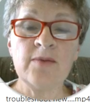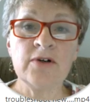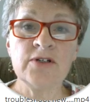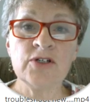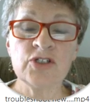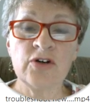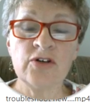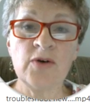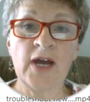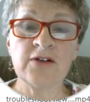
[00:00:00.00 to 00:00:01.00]
going to show
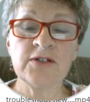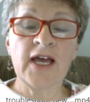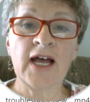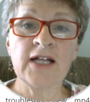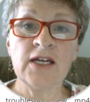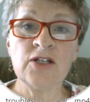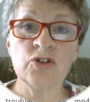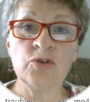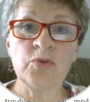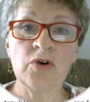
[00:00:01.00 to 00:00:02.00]
you how to add a
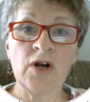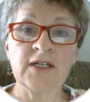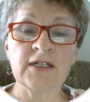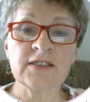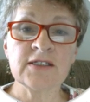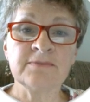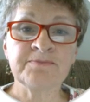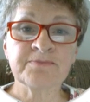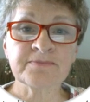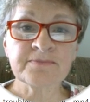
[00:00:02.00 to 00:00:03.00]
new product.
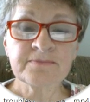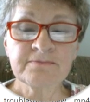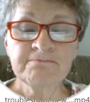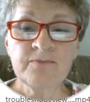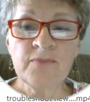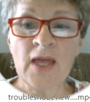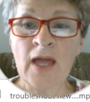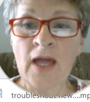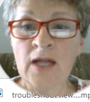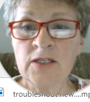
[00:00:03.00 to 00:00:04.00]

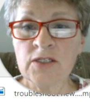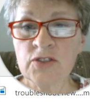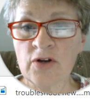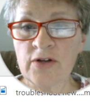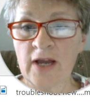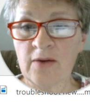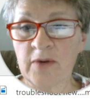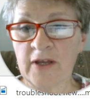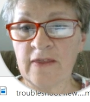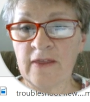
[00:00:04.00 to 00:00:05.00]
To start out
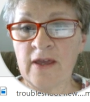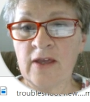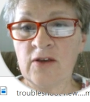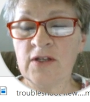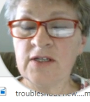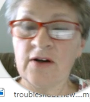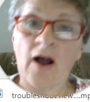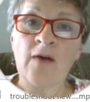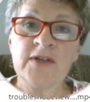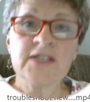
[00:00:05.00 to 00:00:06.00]
with, you need to
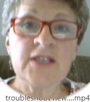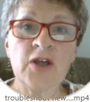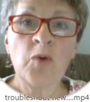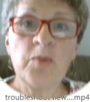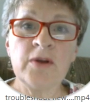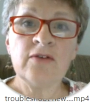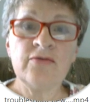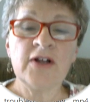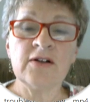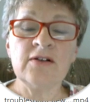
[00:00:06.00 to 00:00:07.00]
obviously open the
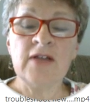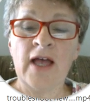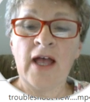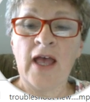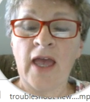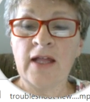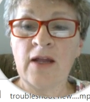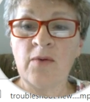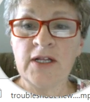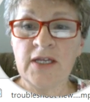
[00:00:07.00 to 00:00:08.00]
funnel, and
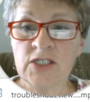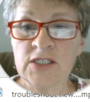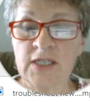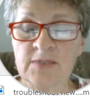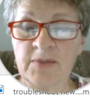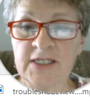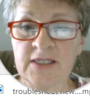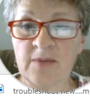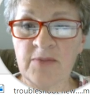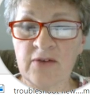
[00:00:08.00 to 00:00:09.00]
I want to just explain
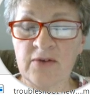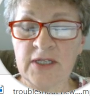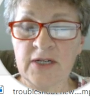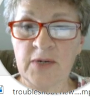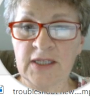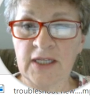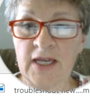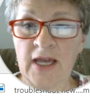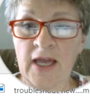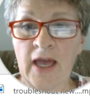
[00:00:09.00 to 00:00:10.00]
something really quickly,
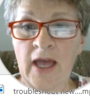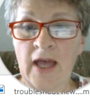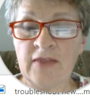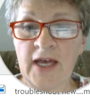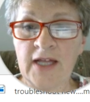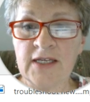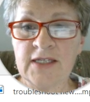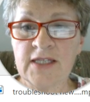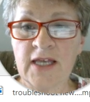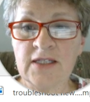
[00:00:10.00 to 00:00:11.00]
and that
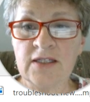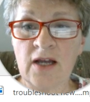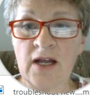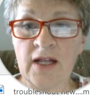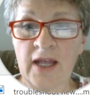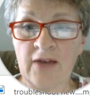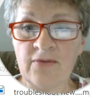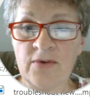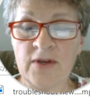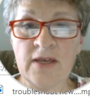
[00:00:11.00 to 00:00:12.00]
is that not
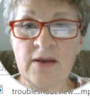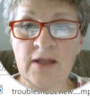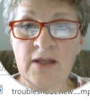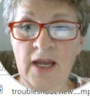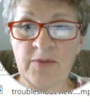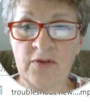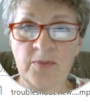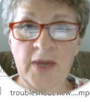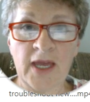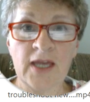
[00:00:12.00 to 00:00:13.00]
every type of
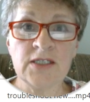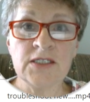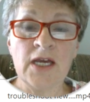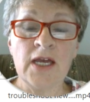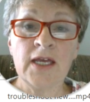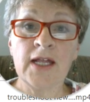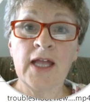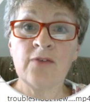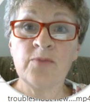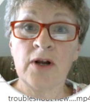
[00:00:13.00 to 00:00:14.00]
page can
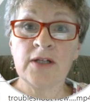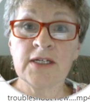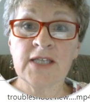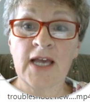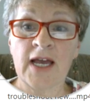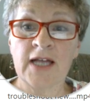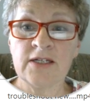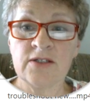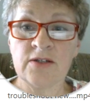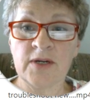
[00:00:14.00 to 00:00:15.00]
have products
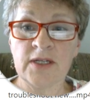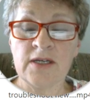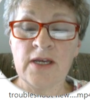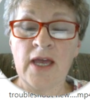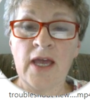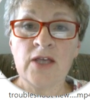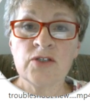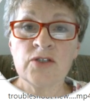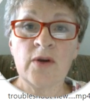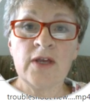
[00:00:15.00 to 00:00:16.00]
added to it.
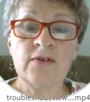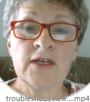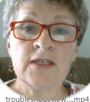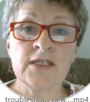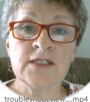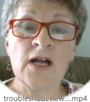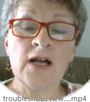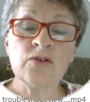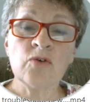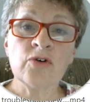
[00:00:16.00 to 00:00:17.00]
So if it is
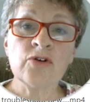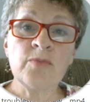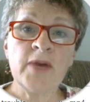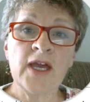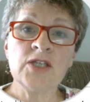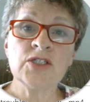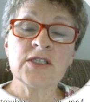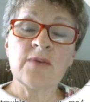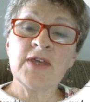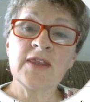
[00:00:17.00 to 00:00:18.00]
not an order page,
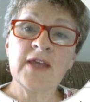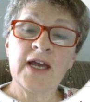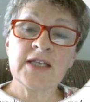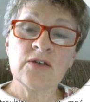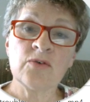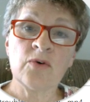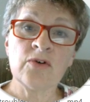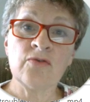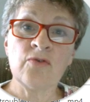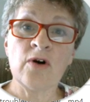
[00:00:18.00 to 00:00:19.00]
something that has an
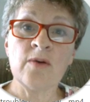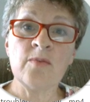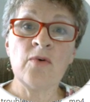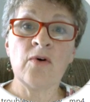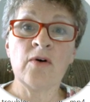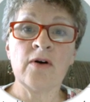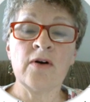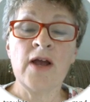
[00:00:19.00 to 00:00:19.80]
order form or